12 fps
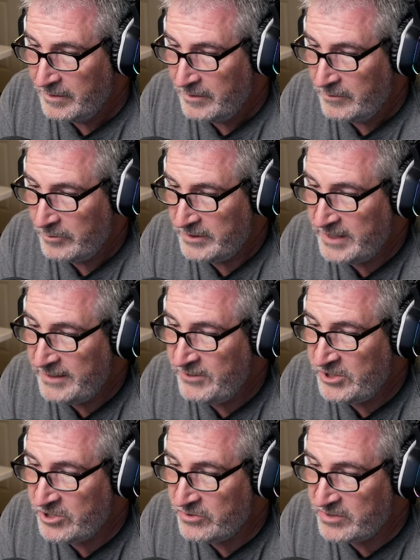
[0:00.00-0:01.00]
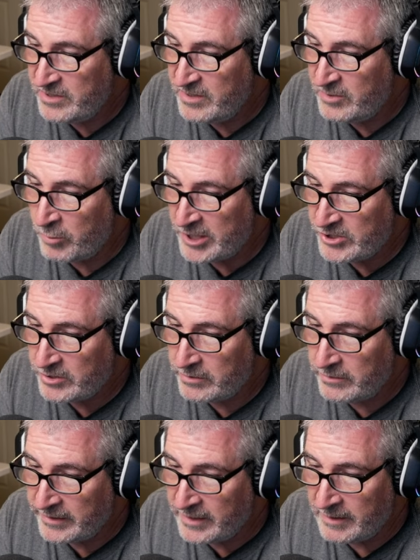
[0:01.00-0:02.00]
What TV shows did you watch
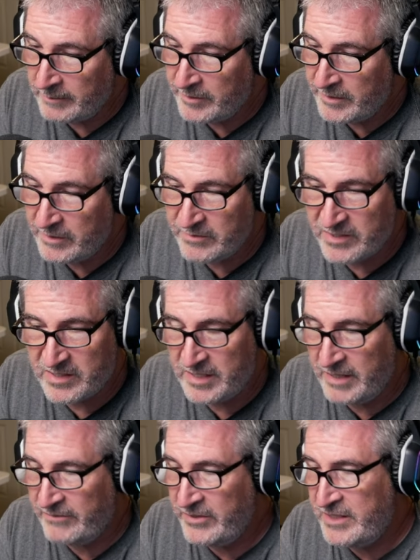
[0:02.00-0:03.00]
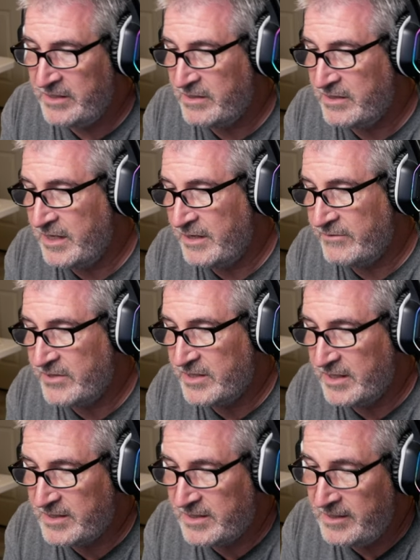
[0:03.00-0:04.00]
growing up? Oh, 70s stuff,
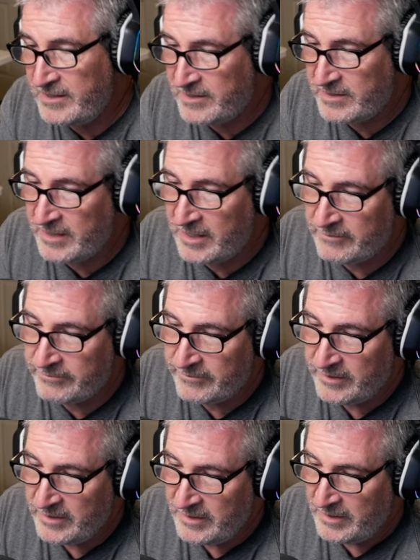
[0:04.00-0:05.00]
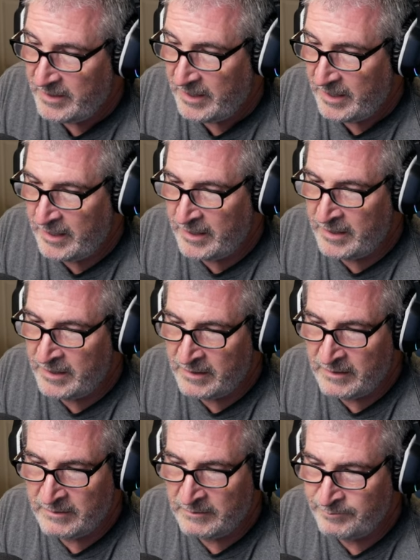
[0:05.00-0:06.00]
60s stuff.
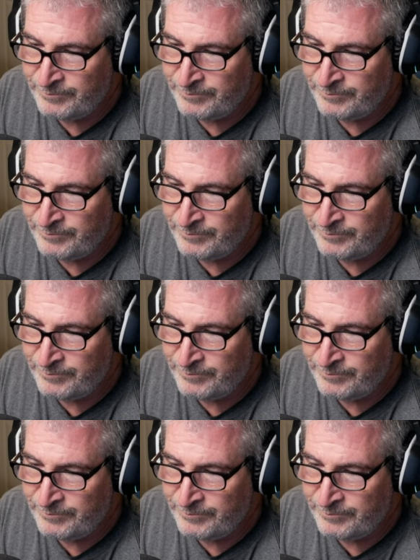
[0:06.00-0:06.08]
I